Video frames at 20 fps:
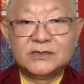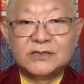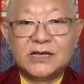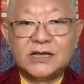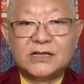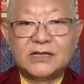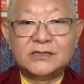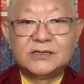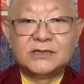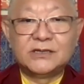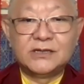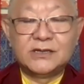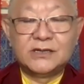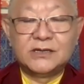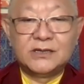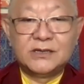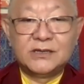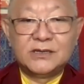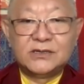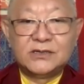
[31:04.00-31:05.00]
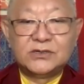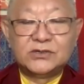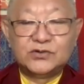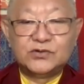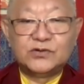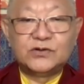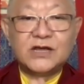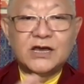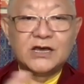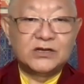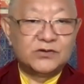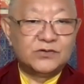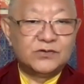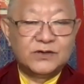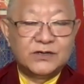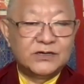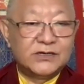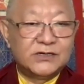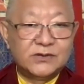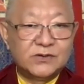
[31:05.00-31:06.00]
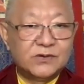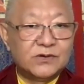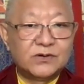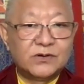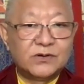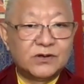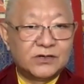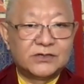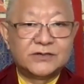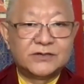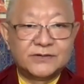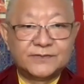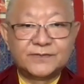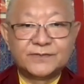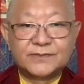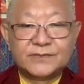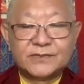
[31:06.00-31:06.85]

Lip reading: then should I do it or not?